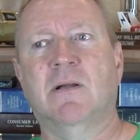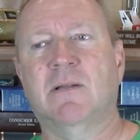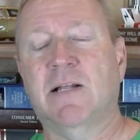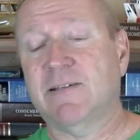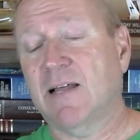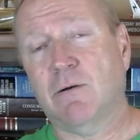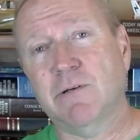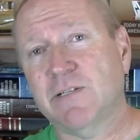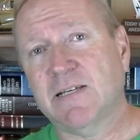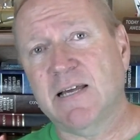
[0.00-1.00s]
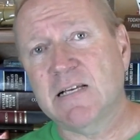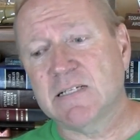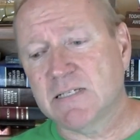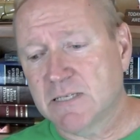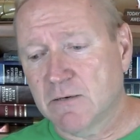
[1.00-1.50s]
And that's not always the
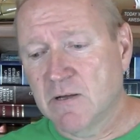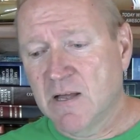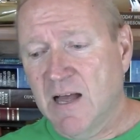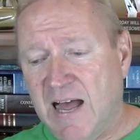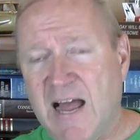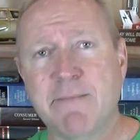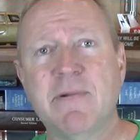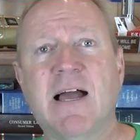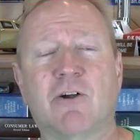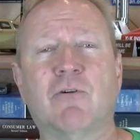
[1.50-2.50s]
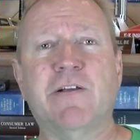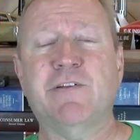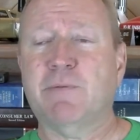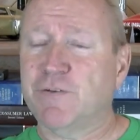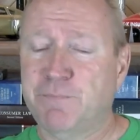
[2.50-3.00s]
case. So I'm not
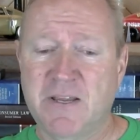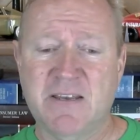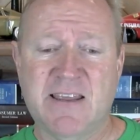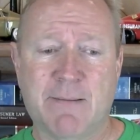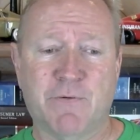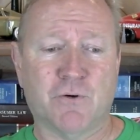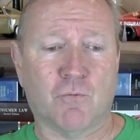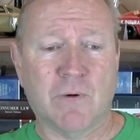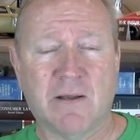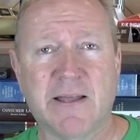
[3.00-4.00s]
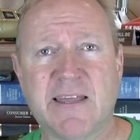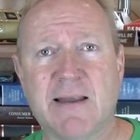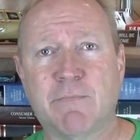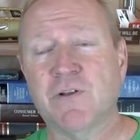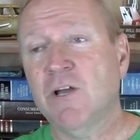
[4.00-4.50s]
crazy about speed cameras or red light
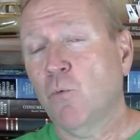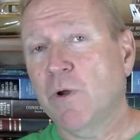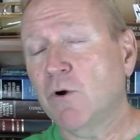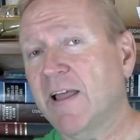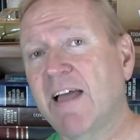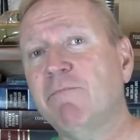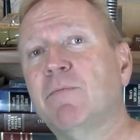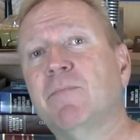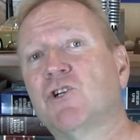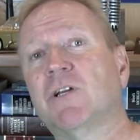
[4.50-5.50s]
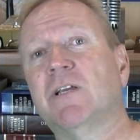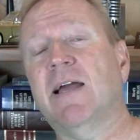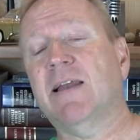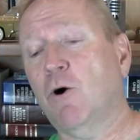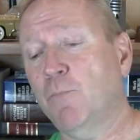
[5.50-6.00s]
cameras. We don't have them in Michigan
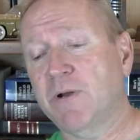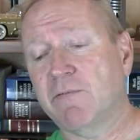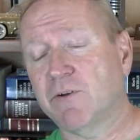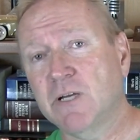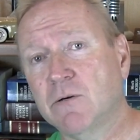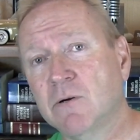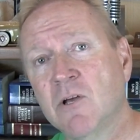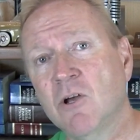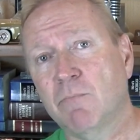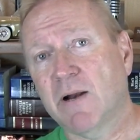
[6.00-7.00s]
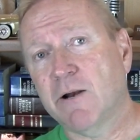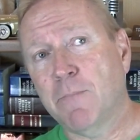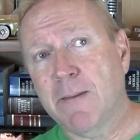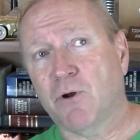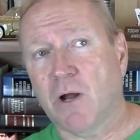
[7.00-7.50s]
yet, and I hope we never do. But I know
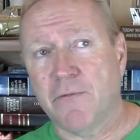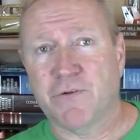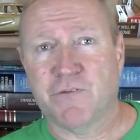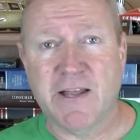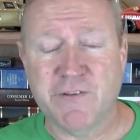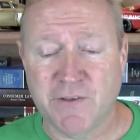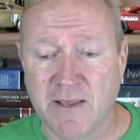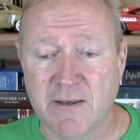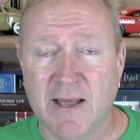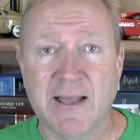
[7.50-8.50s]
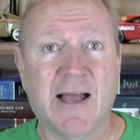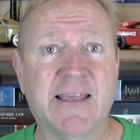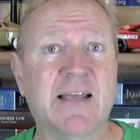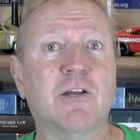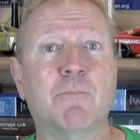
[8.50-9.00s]
people in other states, and I, I
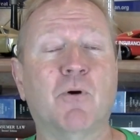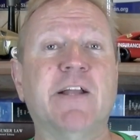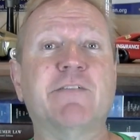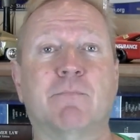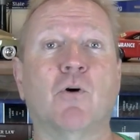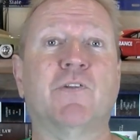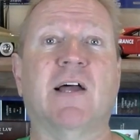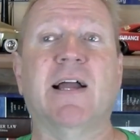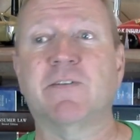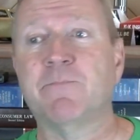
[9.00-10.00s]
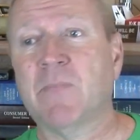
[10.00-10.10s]
get complaints from both sides.